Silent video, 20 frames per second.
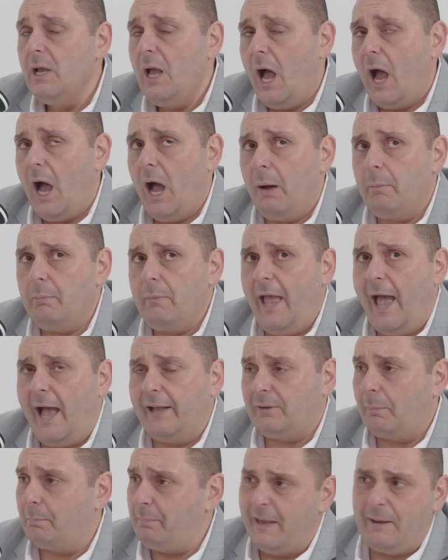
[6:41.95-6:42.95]

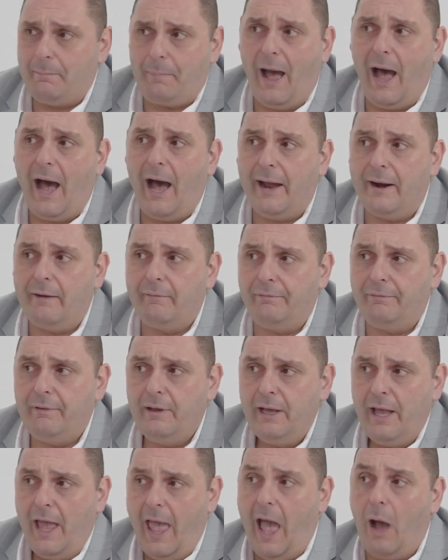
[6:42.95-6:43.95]
has a big part of
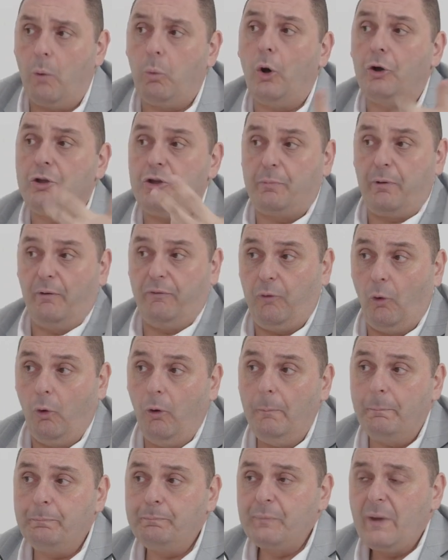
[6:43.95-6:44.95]
how well you
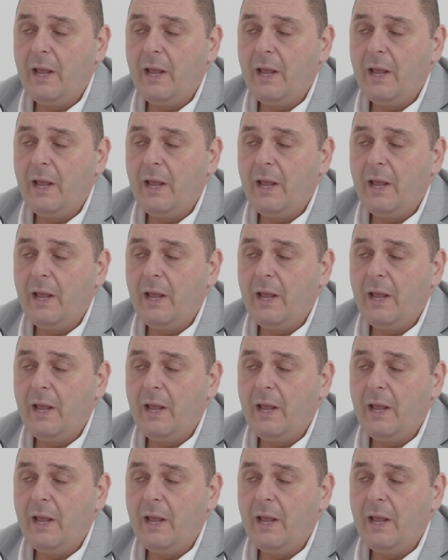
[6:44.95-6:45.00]
perform.